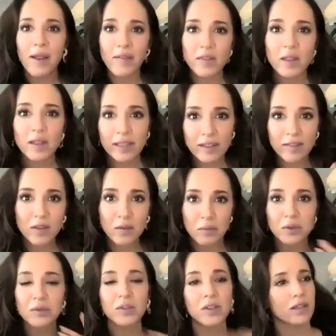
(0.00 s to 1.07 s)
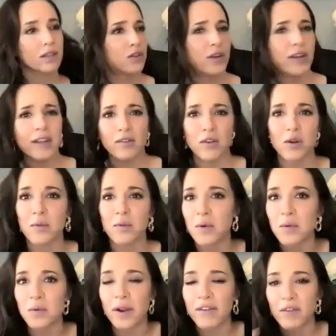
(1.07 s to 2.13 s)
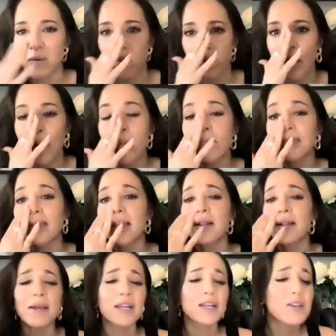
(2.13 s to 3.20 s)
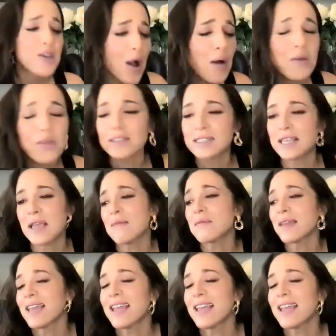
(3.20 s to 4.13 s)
we have to leave the green room or wherever we were. And I'm like, no, this can't be